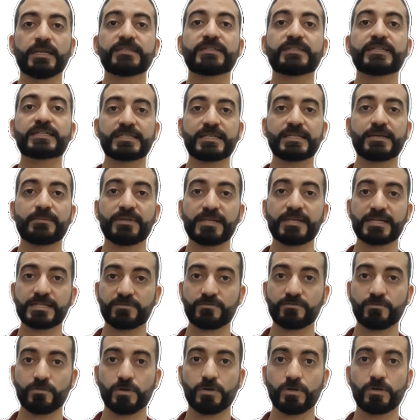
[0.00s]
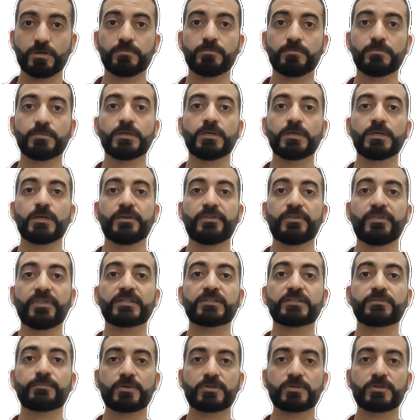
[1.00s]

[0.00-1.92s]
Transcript: in its simplest form the